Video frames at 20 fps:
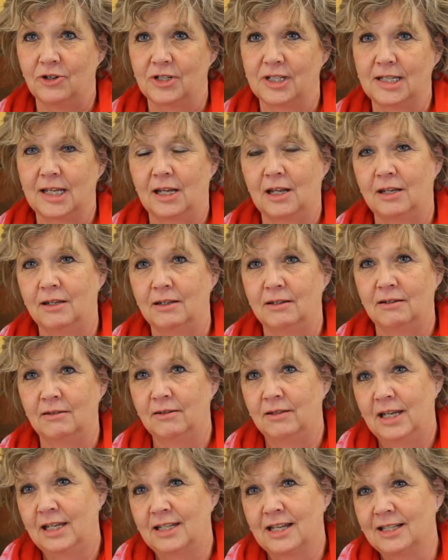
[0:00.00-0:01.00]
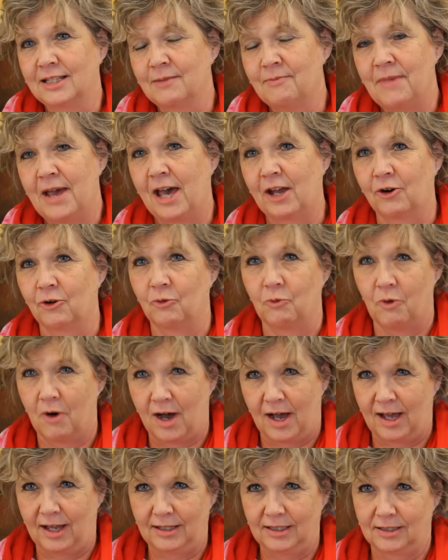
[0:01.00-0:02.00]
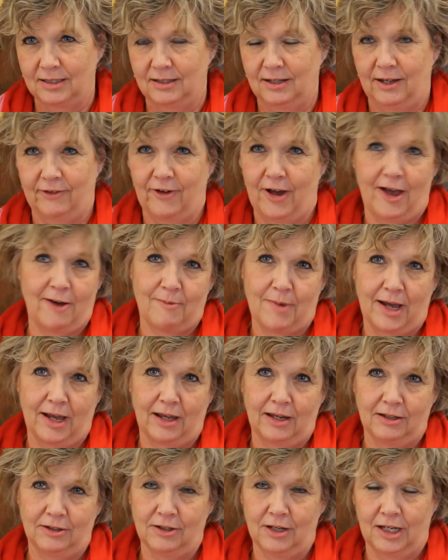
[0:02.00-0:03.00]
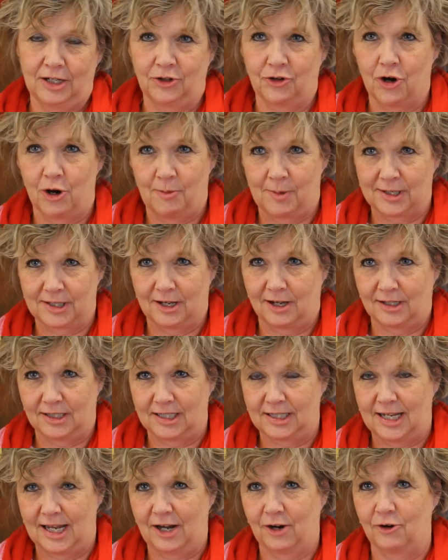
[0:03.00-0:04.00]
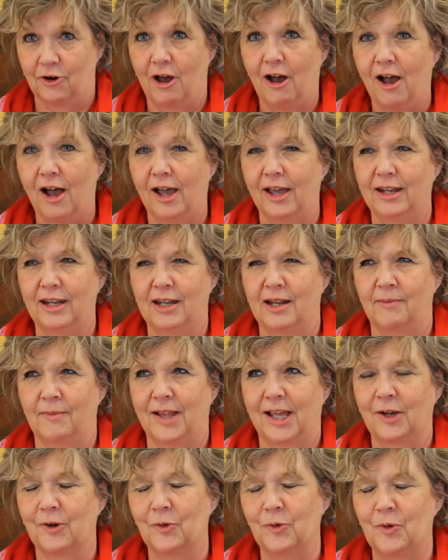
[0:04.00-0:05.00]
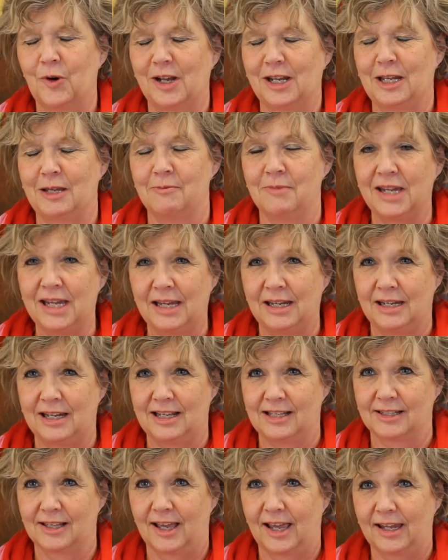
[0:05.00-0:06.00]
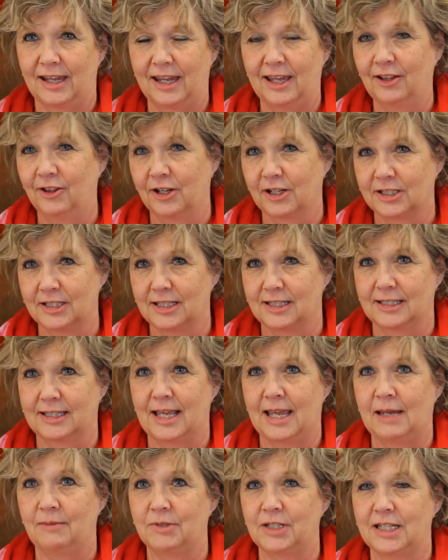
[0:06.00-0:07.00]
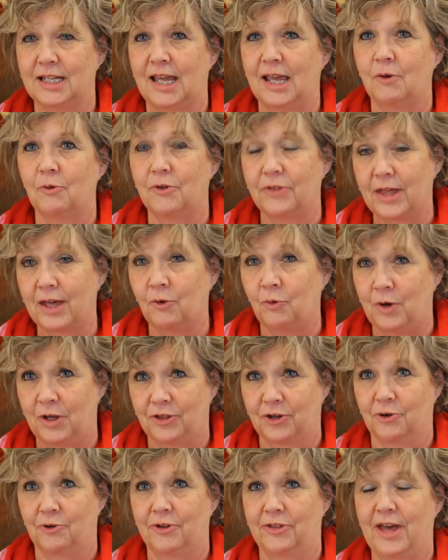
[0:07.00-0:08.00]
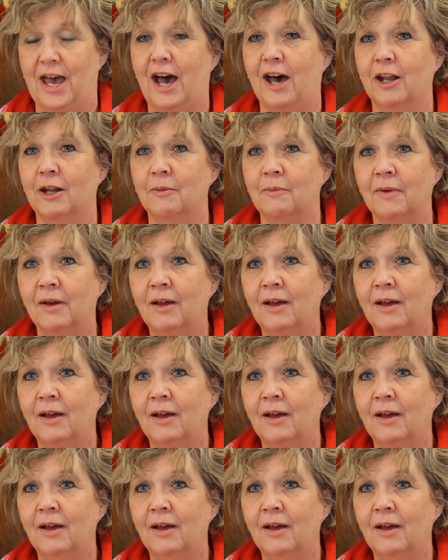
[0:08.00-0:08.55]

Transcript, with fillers: said, it doesn't matter what, if I have my enchromas on today or not. And I'm like, well, what do you mean? He's like, it looks the same today with, with or without them.